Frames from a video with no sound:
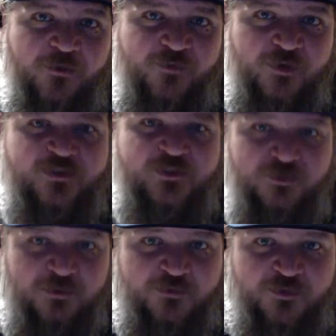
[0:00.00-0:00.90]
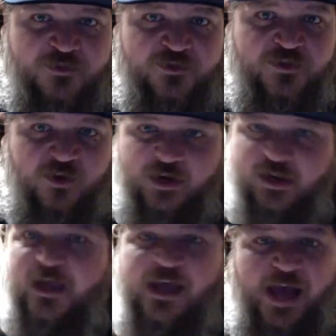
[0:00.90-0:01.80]
Fultz, assuming Fultz is
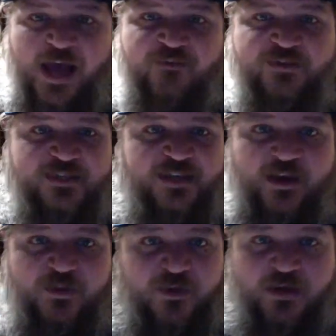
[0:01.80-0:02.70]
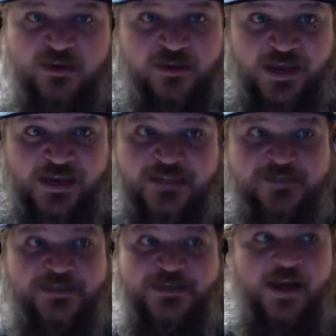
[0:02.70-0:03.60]
starting. I haven't seen anything to indicate
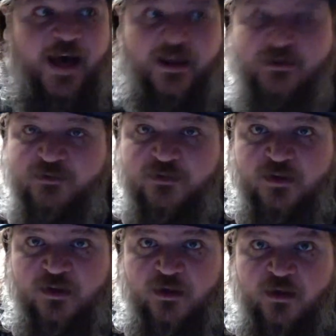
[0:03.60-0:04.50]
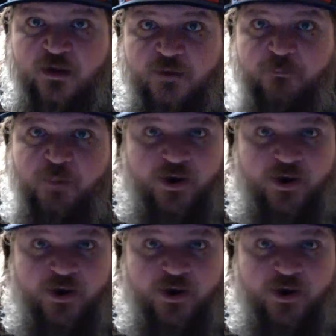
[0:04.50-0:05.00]
he's not. But